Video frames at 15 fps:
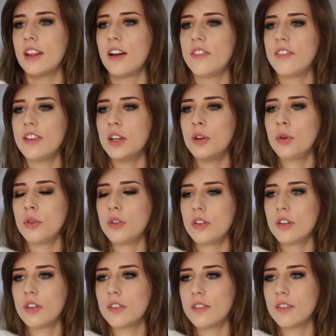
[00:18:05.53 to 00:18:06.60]
that
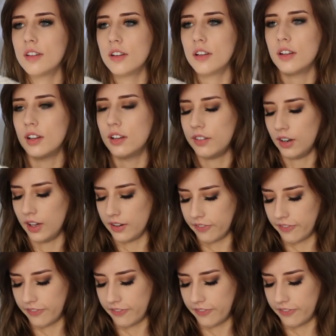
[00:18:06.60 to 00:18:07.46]
feels like